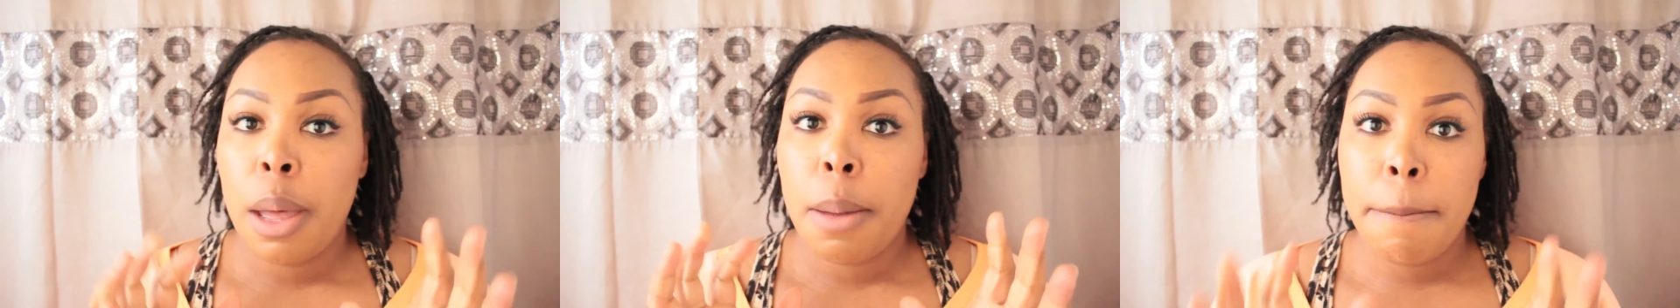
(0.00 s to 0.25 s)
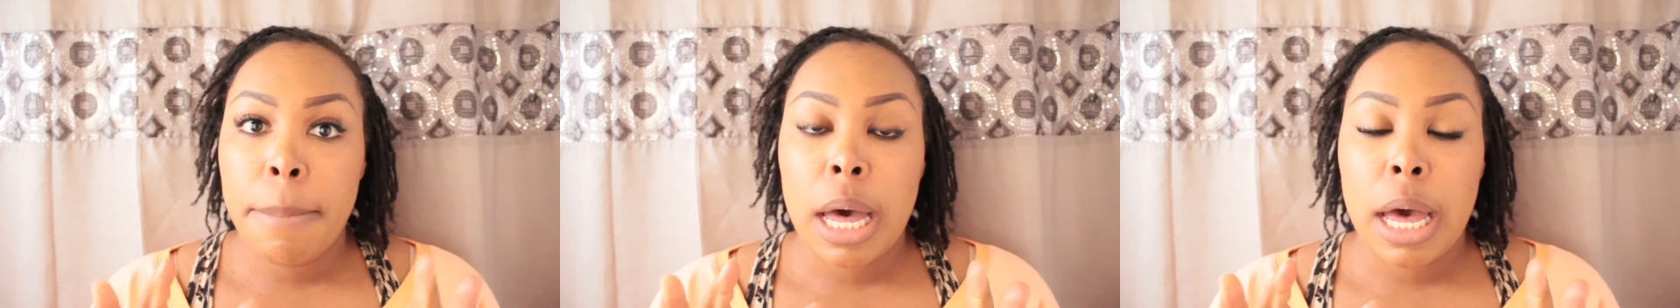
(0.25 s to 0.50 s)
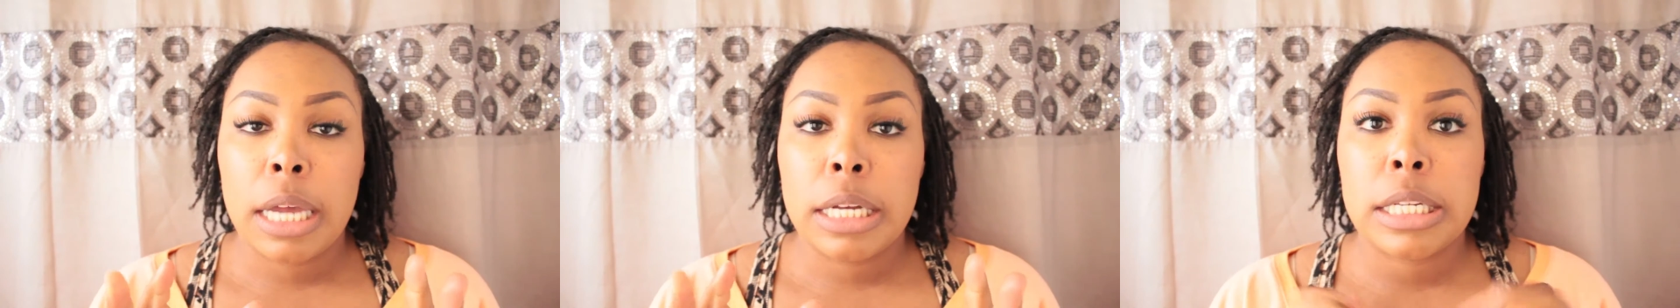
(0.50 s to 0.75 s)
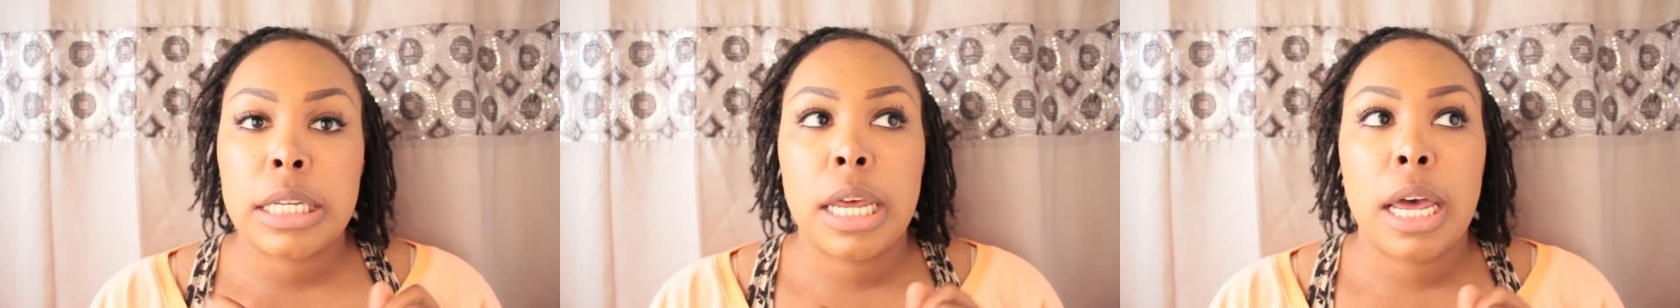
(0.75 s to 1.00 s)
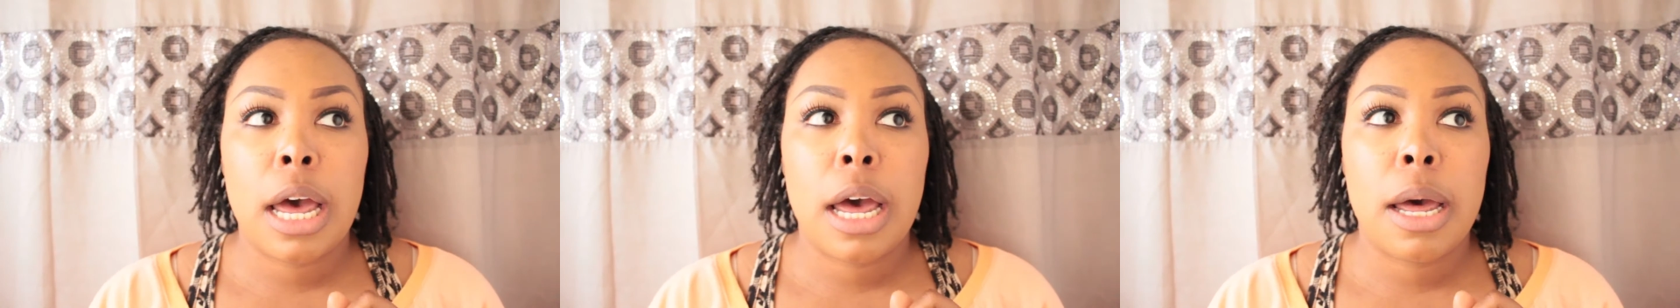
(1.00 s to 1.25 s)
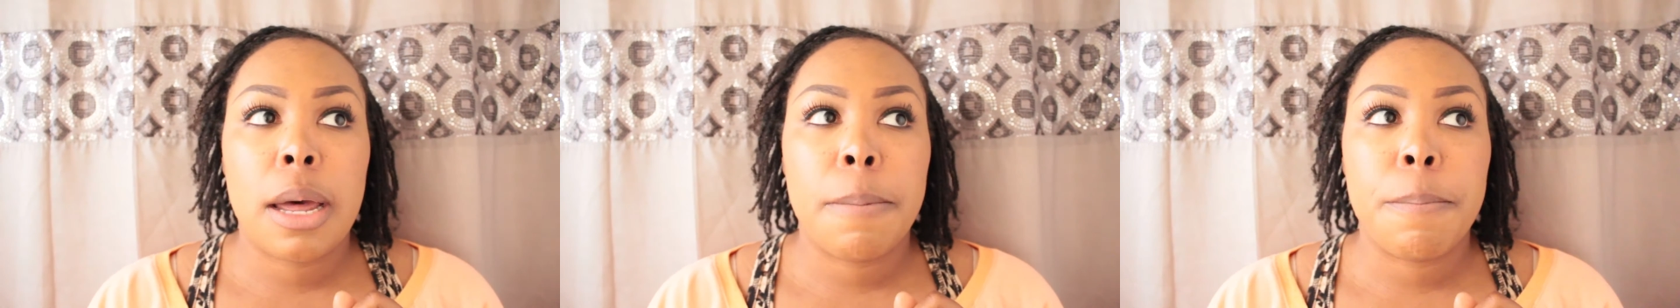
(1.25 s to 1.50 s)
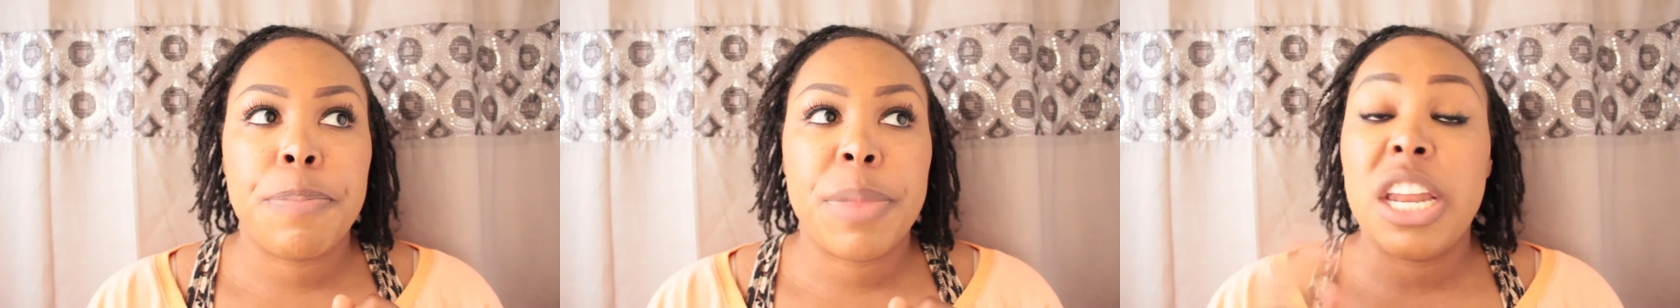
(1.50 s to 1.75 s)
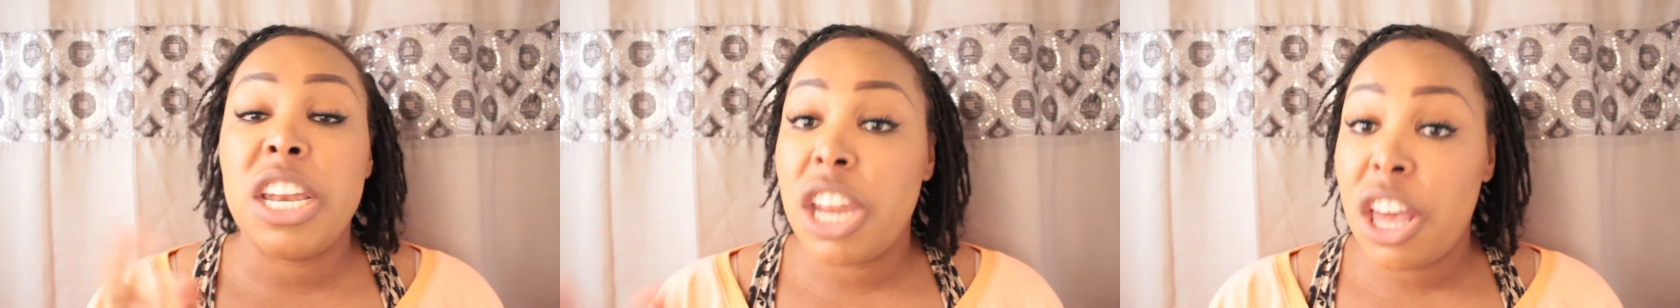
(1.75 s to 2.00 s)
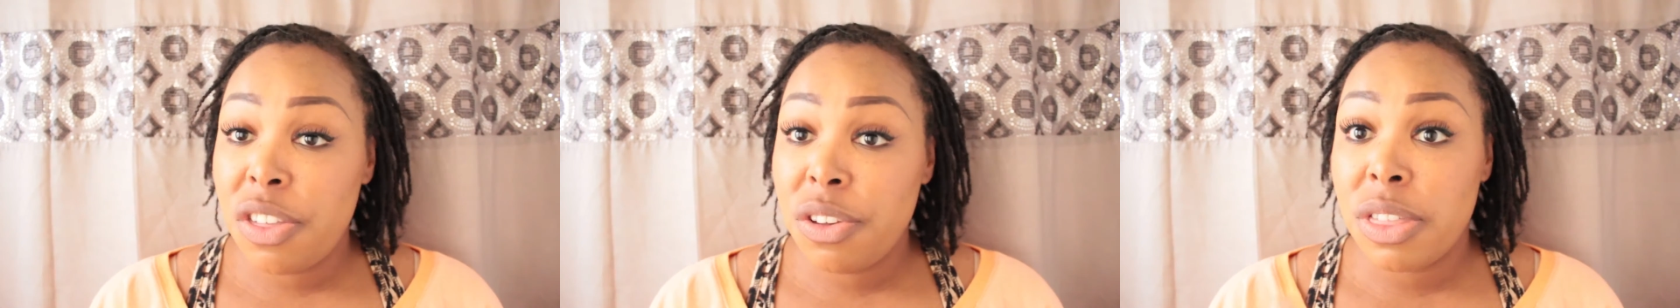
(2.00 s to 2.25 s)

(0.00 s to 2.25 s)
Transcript: But another